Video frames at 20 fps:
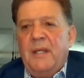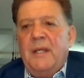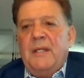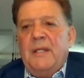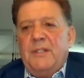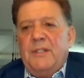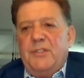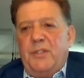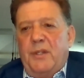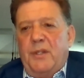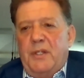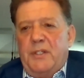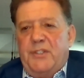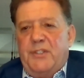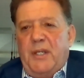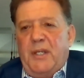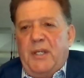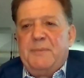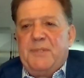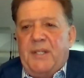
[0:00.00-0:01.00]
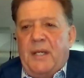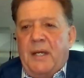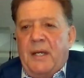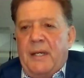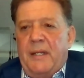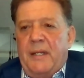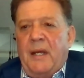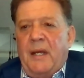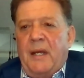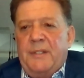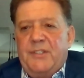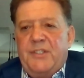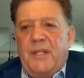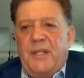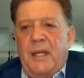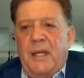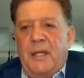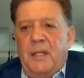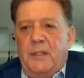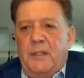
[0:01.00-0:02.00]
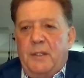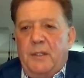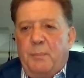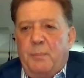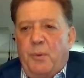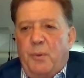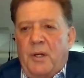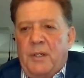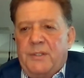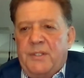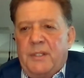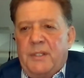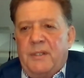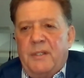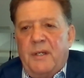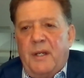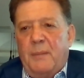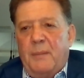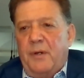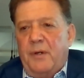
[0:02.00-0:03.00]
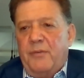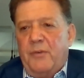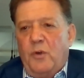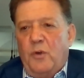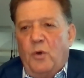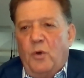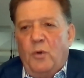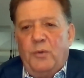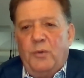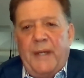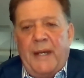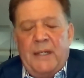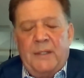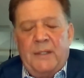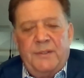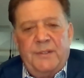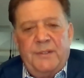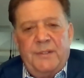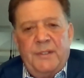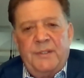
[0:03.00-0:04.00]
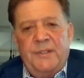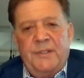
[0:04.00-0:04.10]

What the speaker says: So there's upside on the scale of the project, the number of gold ounces.